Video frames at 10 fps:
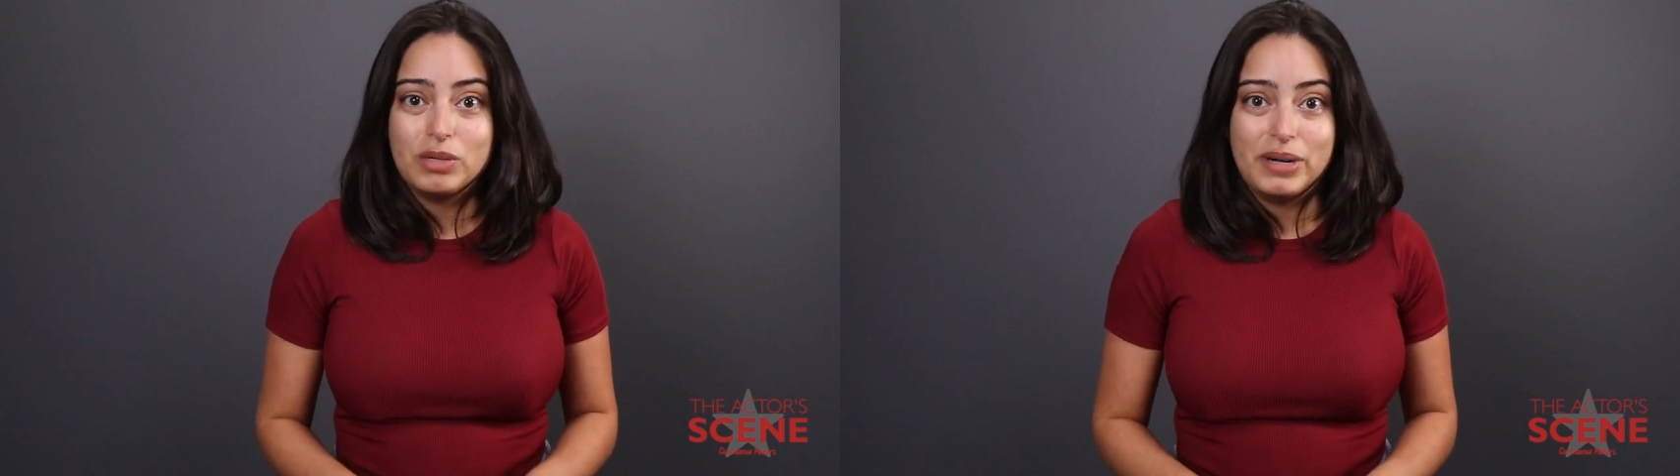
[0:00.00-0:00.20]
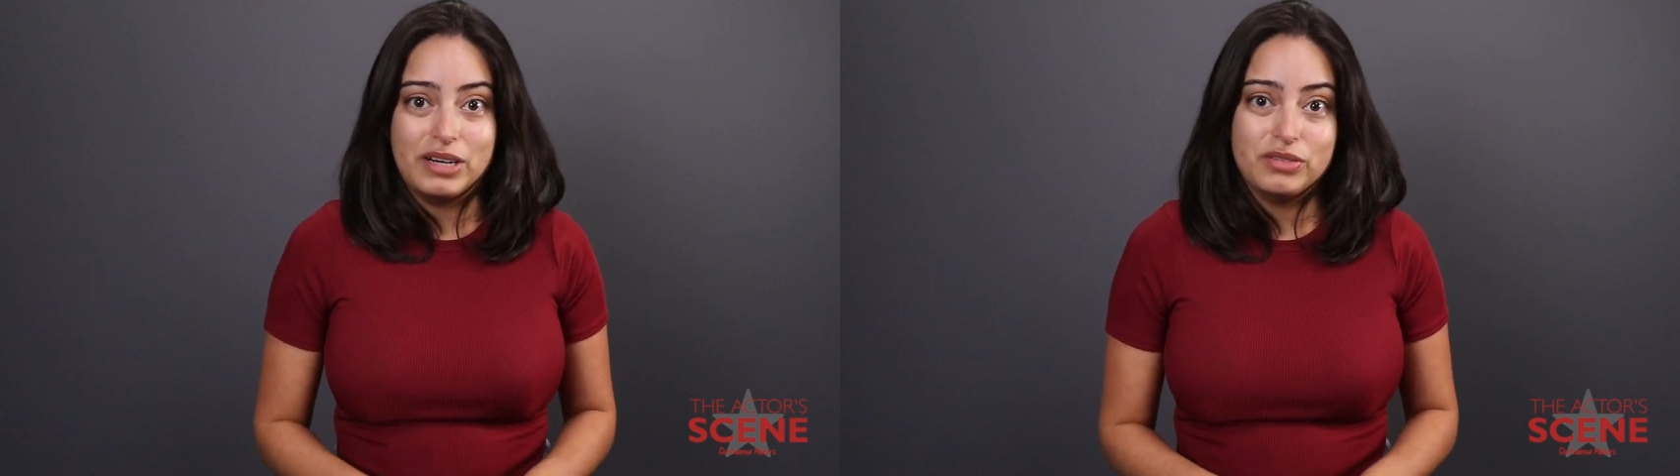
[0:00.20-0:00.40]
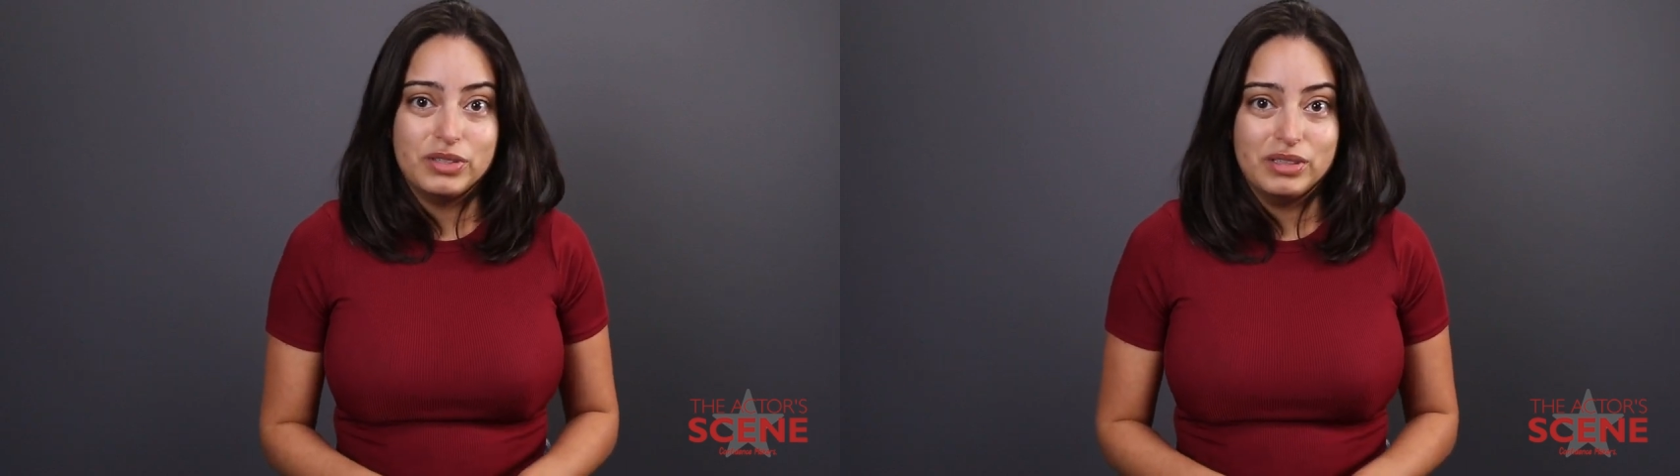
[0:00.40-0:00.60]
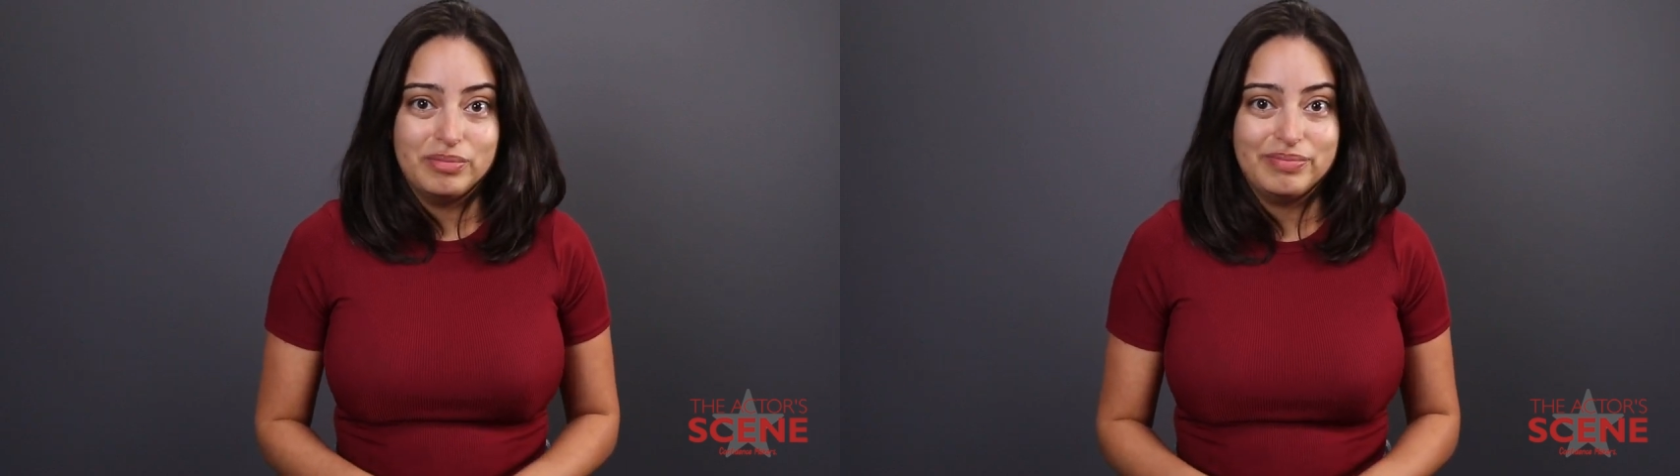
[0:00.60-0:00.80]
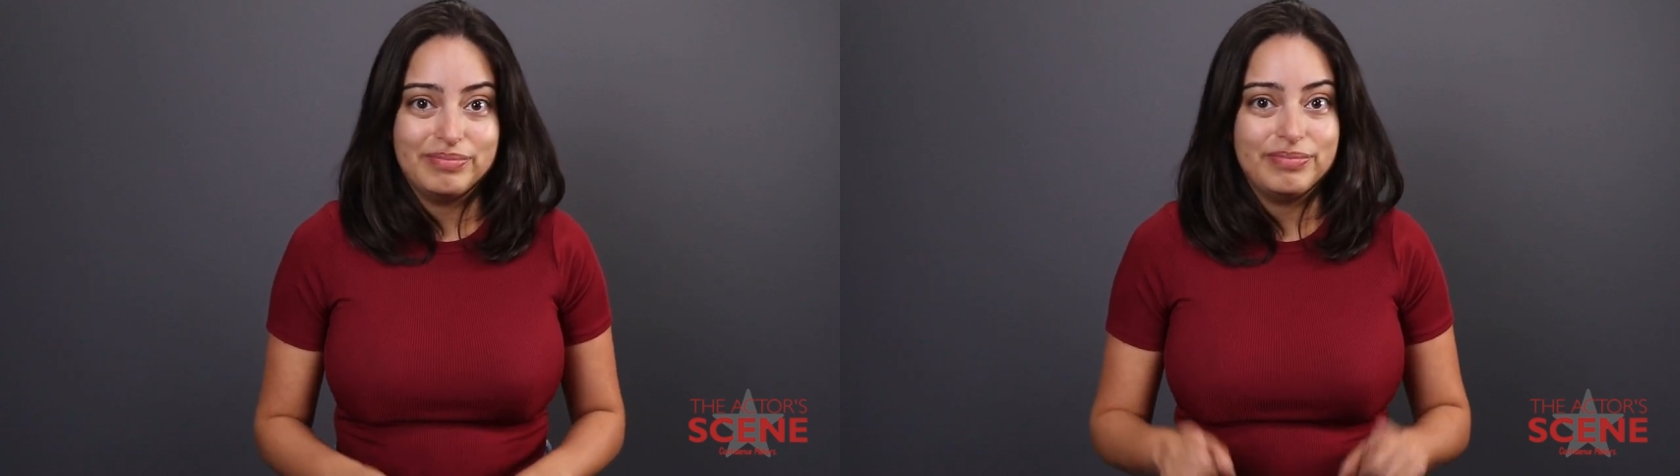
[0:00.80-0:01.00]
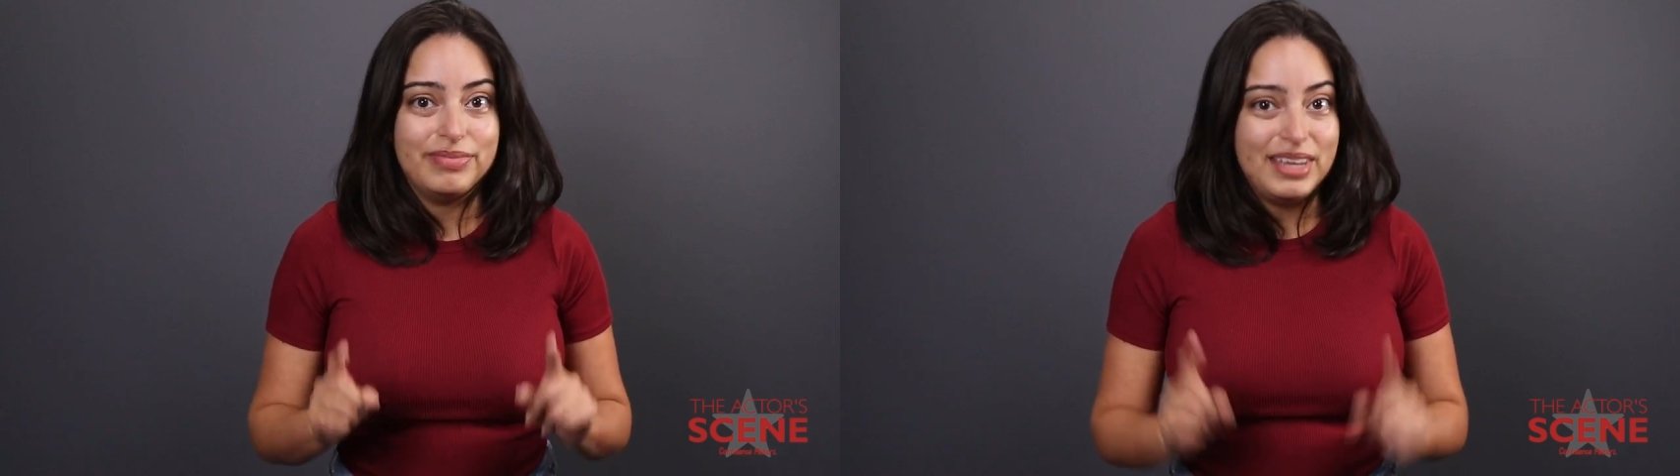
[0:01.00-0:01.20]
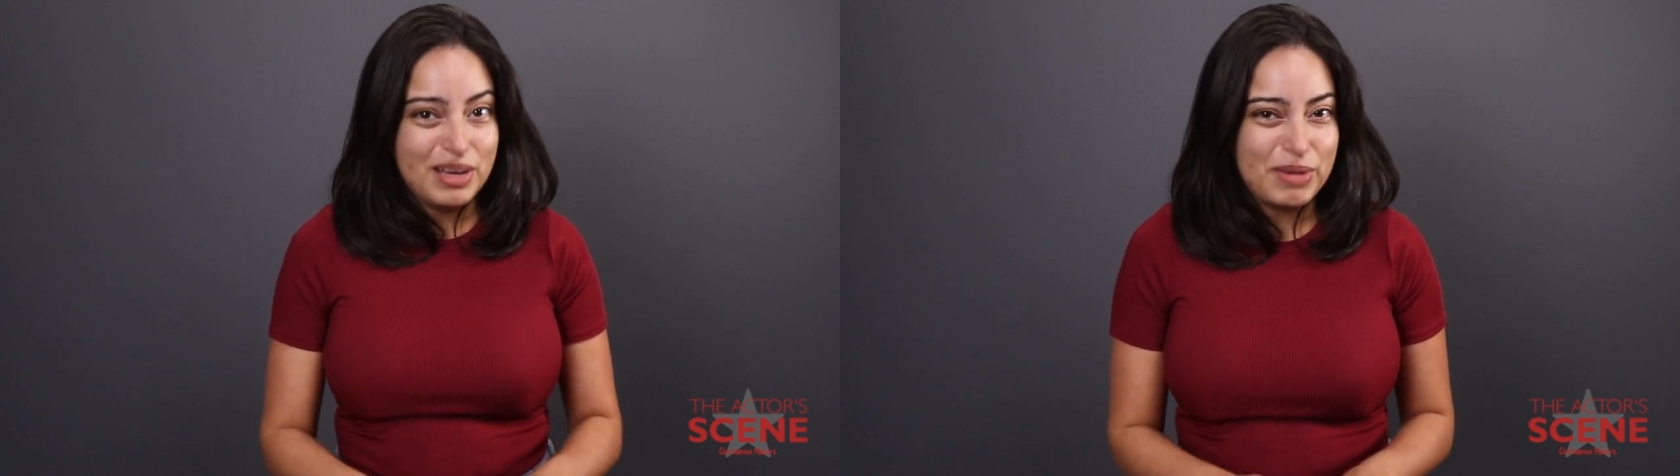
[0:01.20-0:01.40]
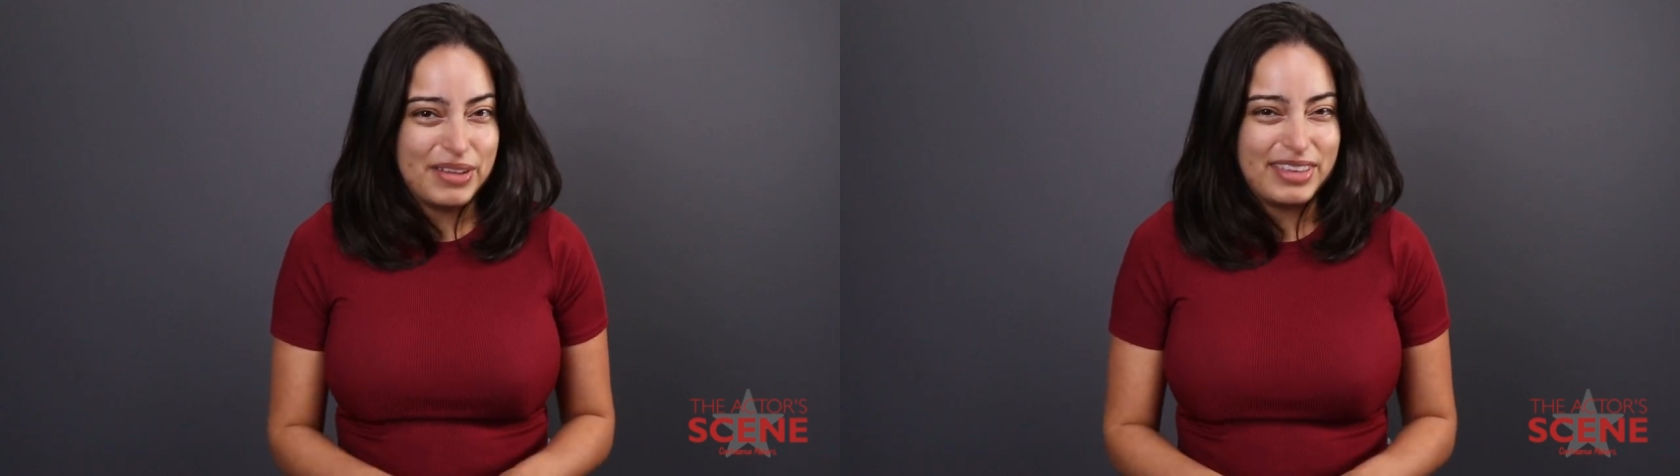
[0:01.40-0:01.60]
powerful. Think
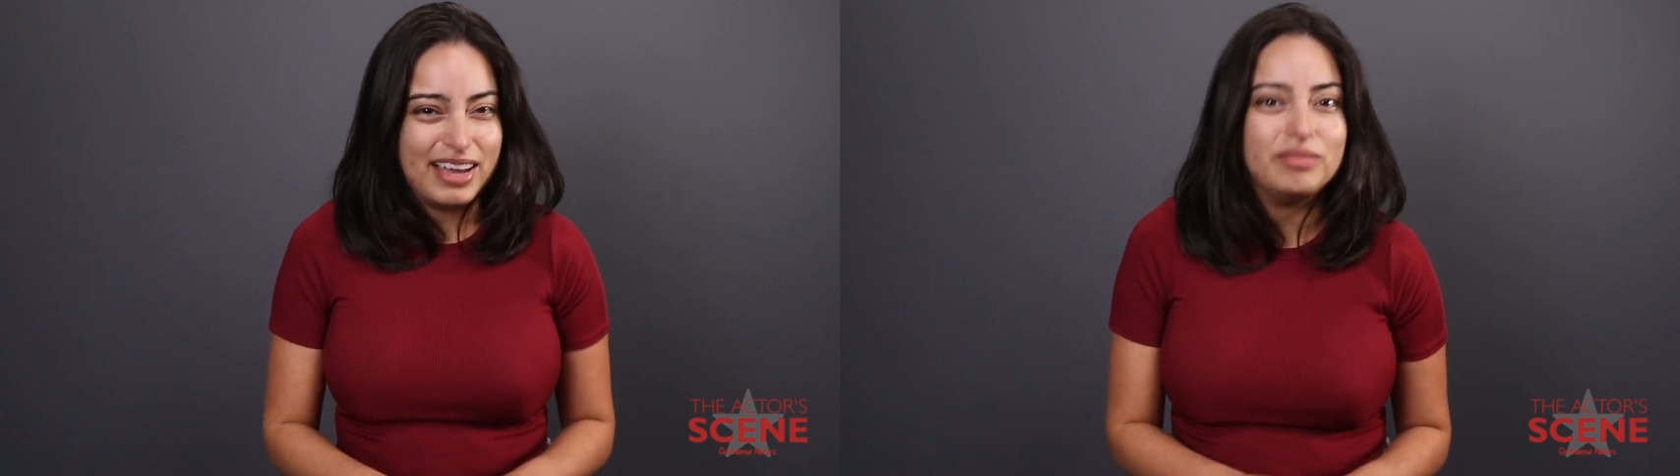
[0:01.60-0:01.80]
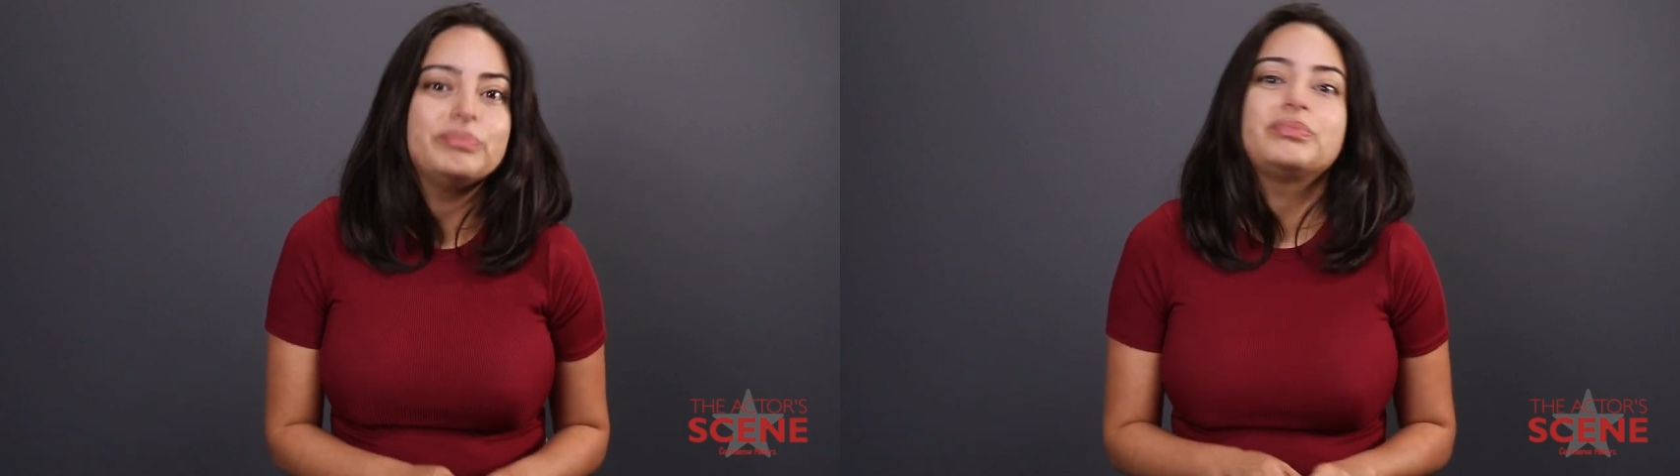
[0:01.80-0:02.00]
about that.